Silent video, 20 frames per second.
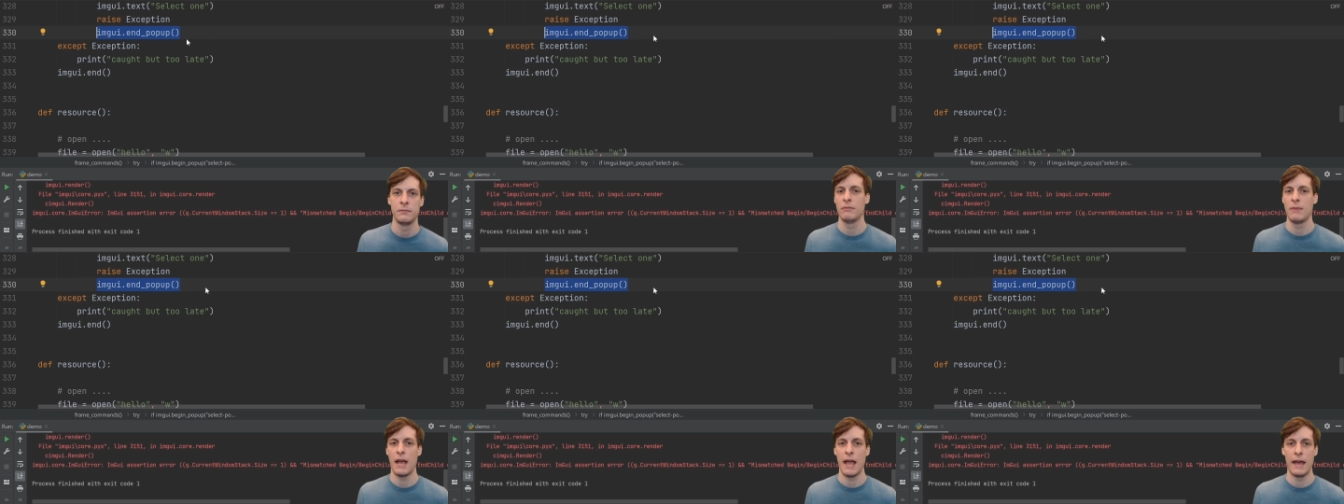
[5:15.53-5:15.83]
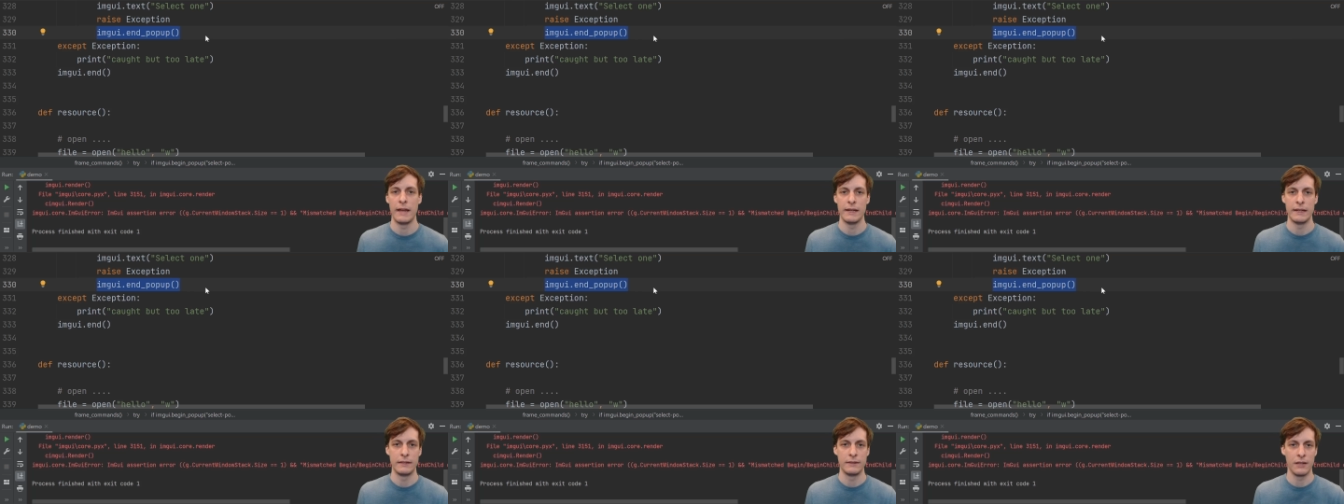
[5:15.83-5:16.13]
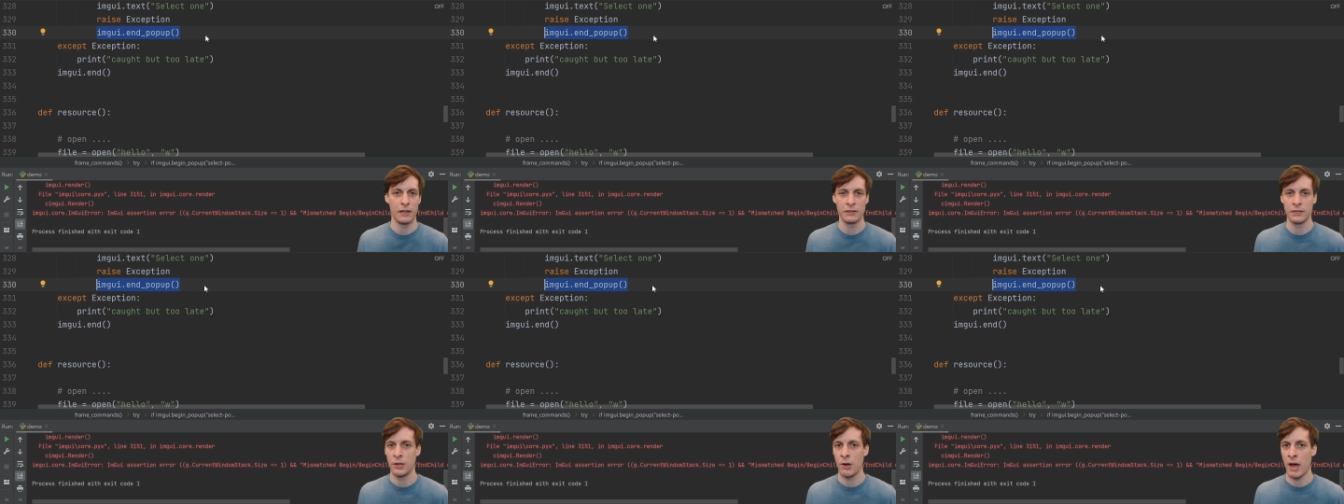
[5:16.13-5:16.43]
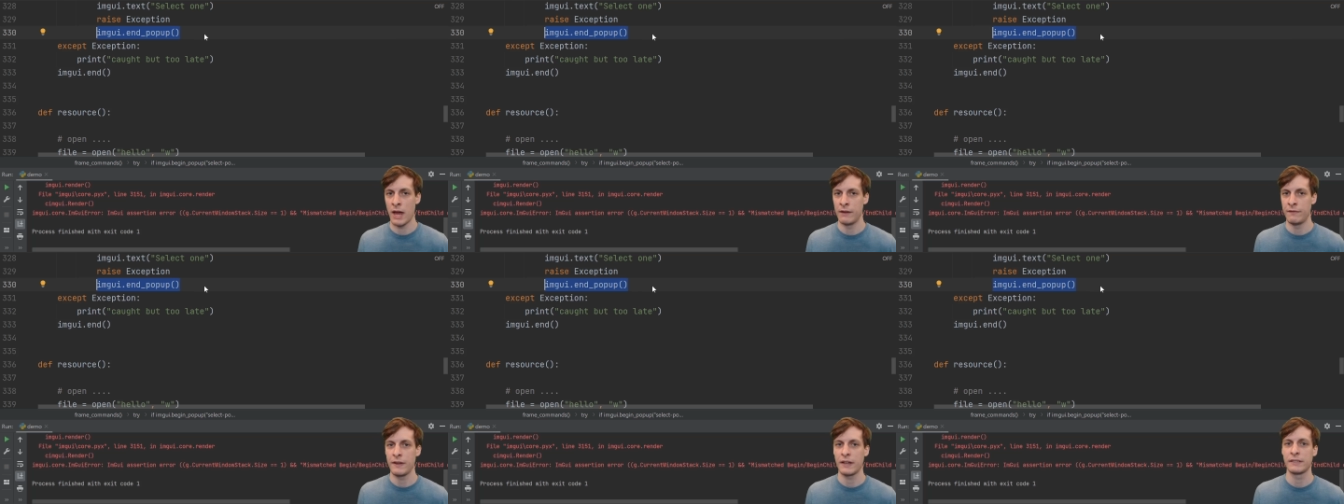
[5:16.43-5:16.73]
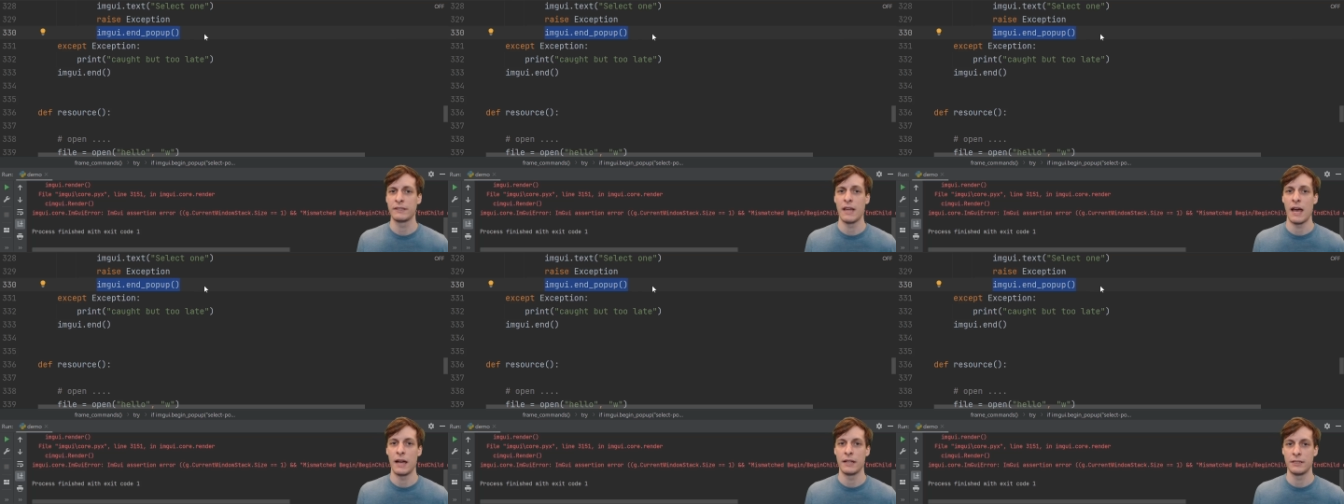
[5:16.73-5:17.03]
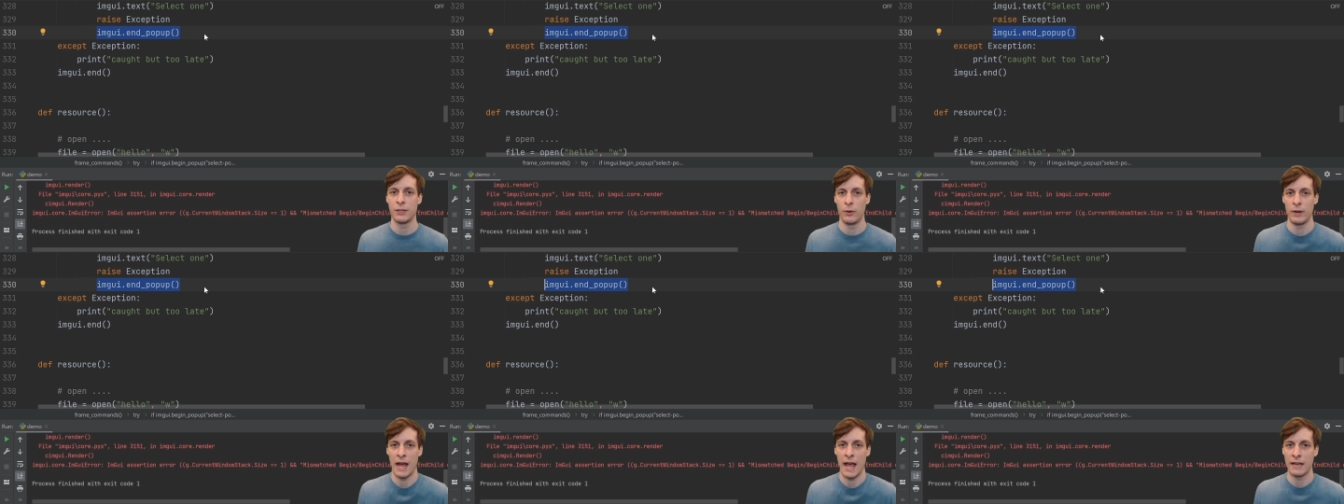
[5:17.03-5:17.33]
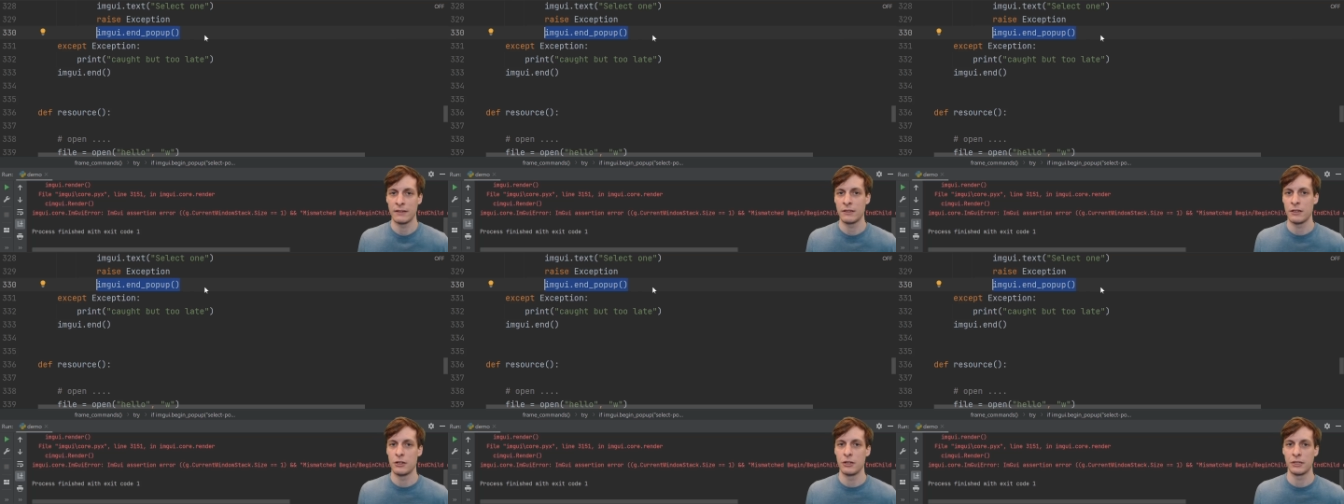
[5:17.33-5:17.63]
And it doesn't know how to fix that, so it has
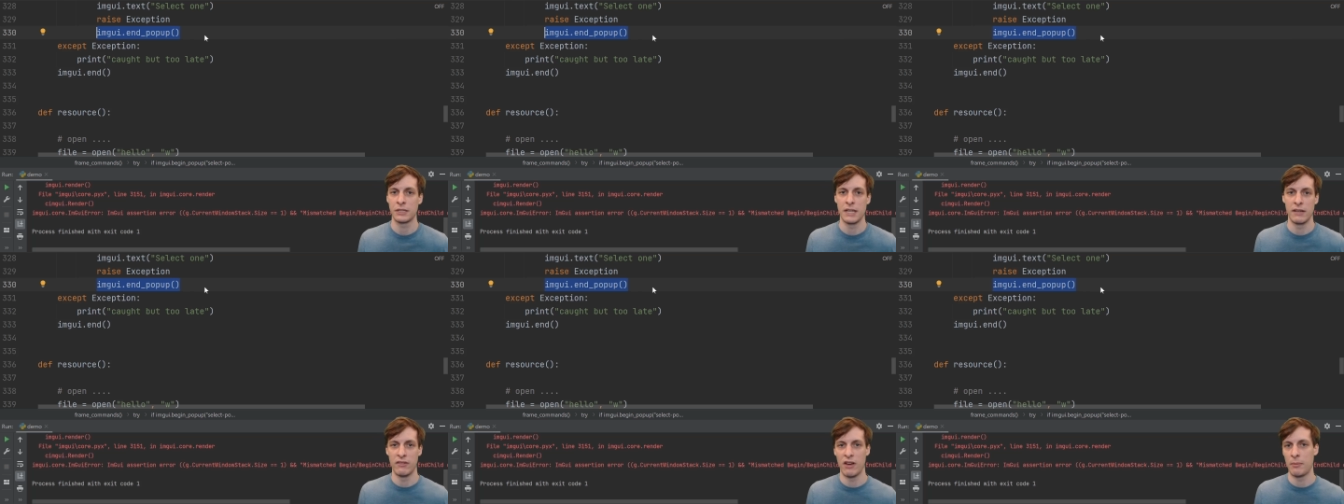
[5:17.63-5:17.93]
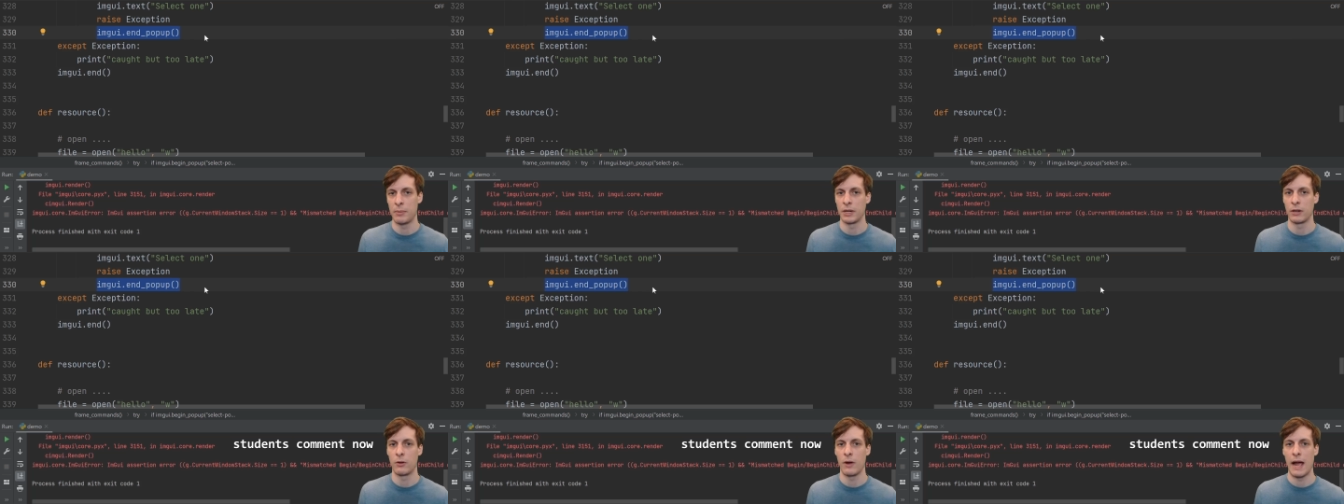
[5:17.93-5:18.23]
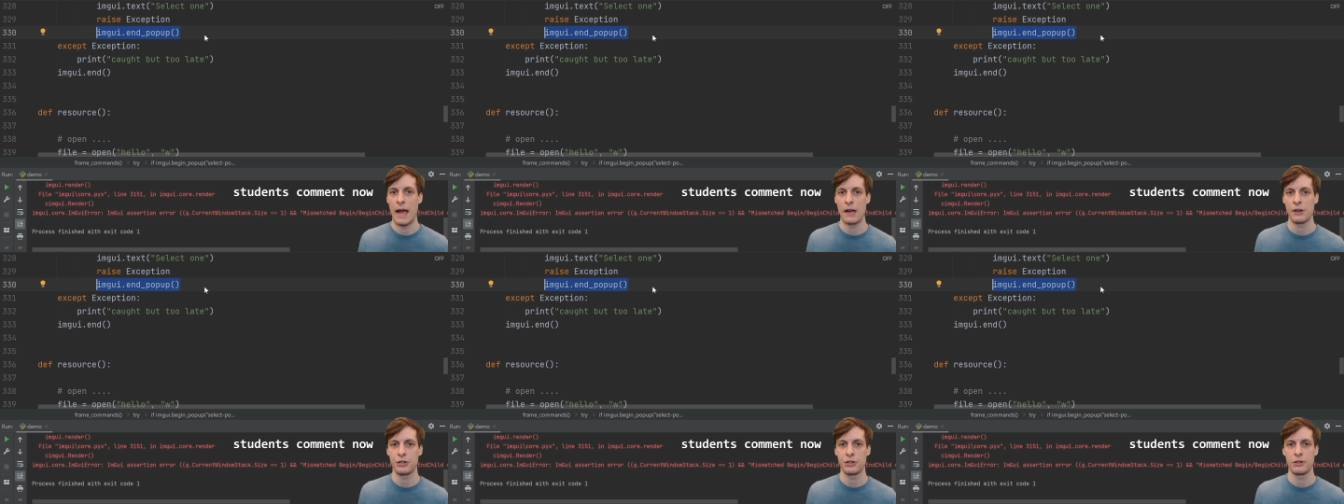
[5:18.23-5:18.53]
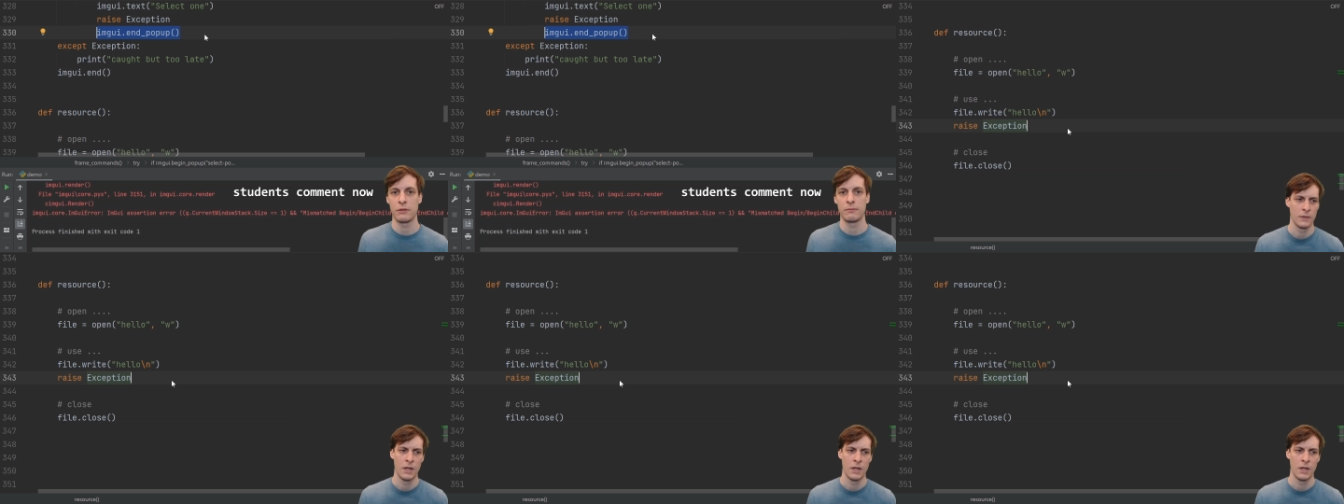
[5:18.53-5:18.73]
to just give up and crash.